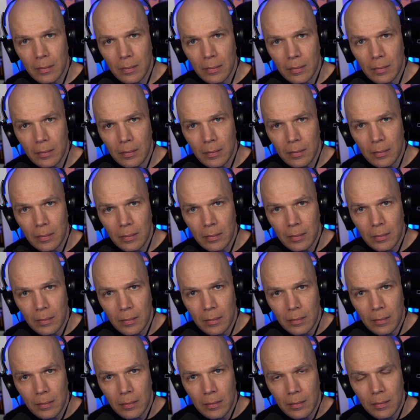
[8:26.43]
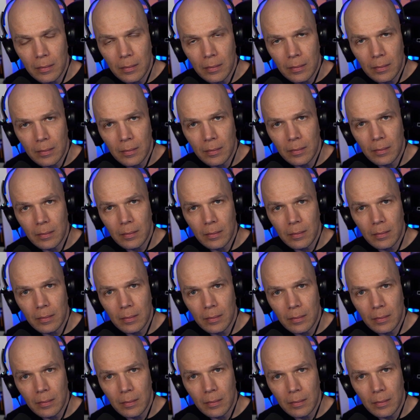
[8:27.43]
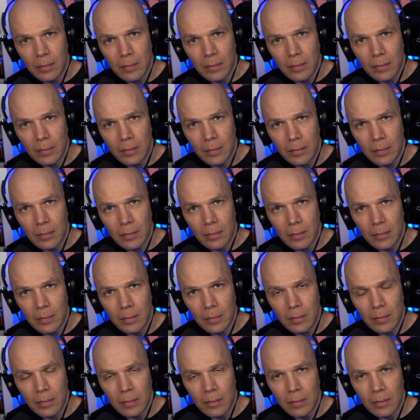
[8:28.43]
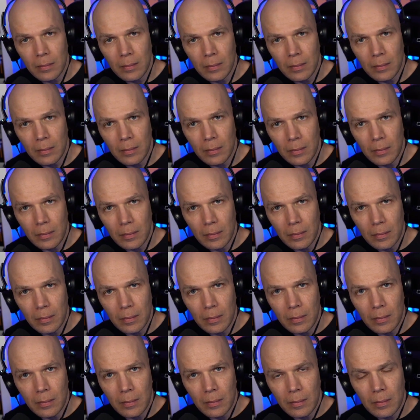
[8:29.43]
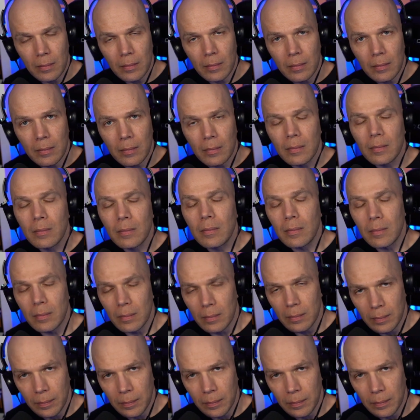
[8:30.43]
(silent)